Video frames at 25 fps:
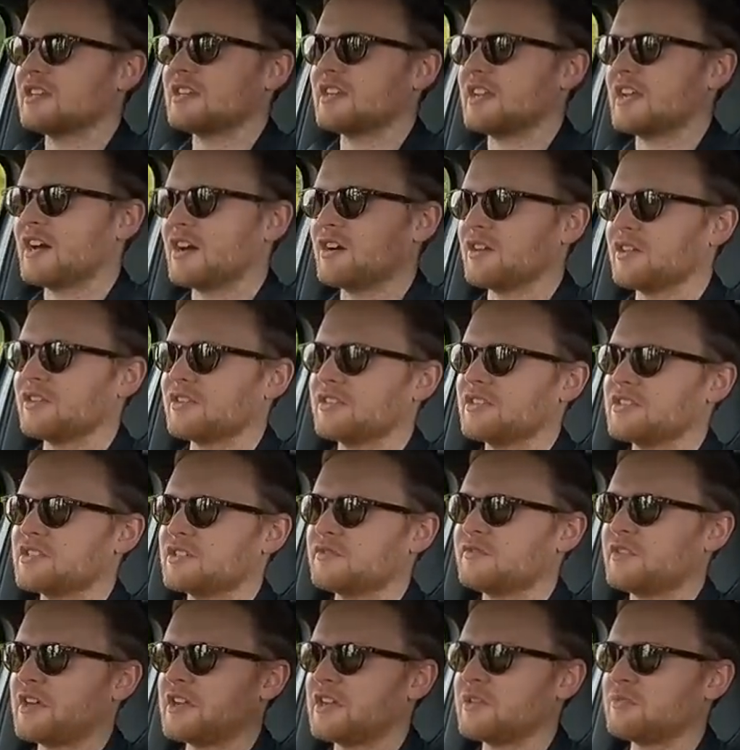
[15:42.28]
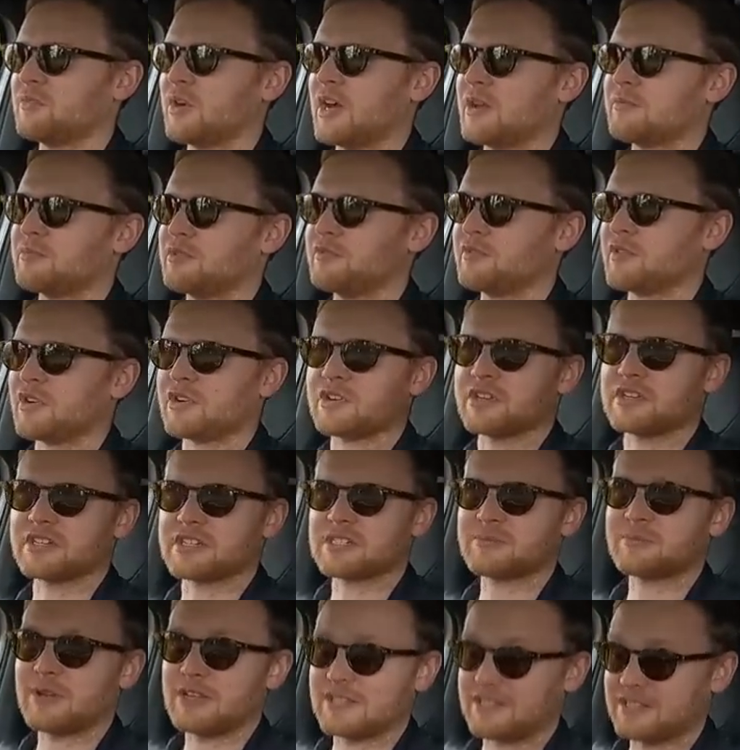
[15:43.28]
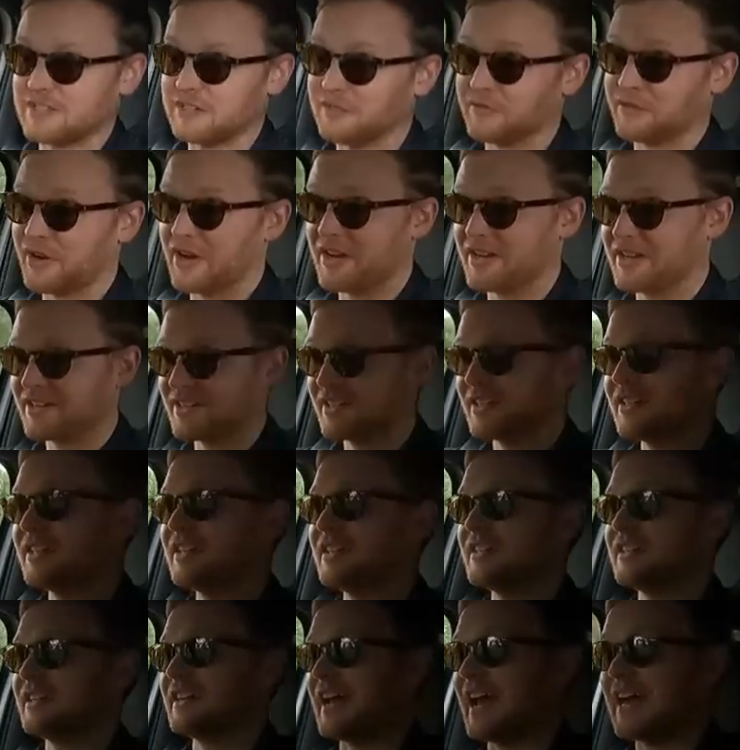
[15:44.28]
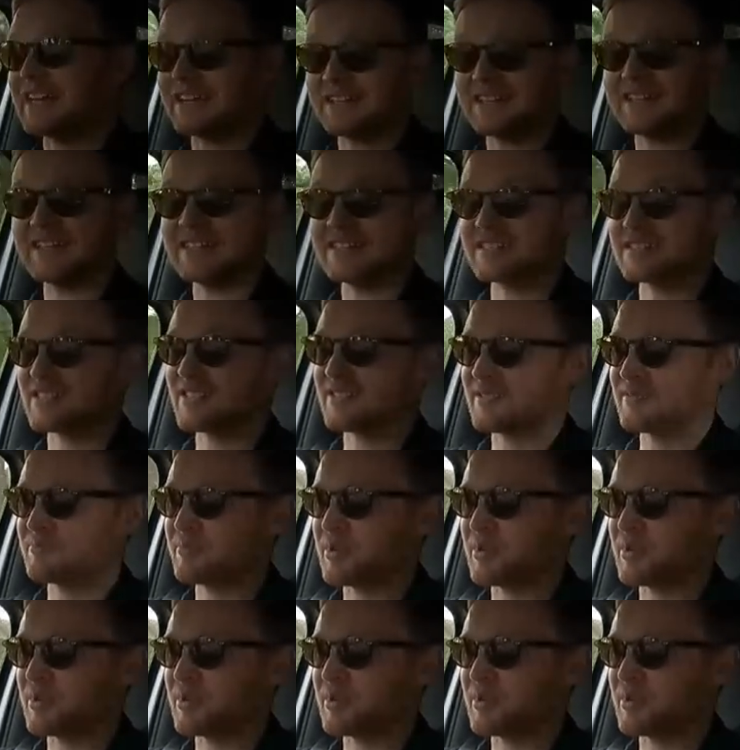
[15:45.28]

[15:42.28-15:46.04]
Now the Defender might be very expensive, and it is,